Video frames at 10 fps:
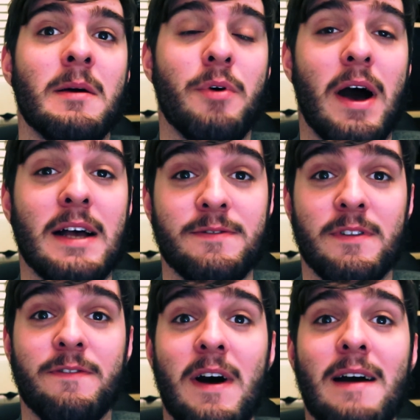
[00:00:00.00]
But as for
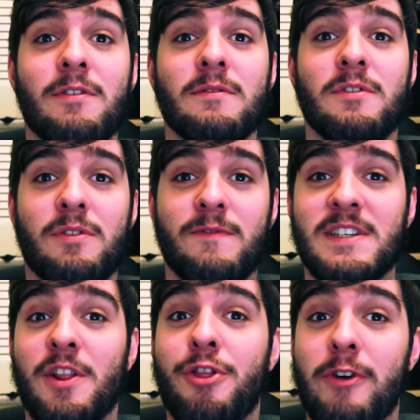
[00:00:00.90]
the
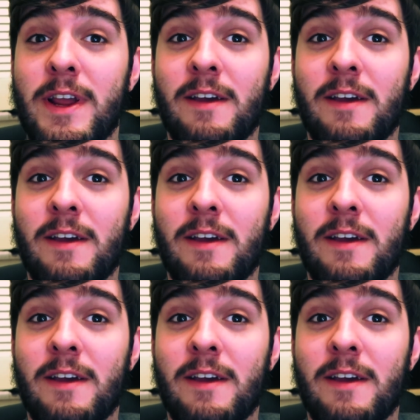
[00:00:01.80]
Vision 3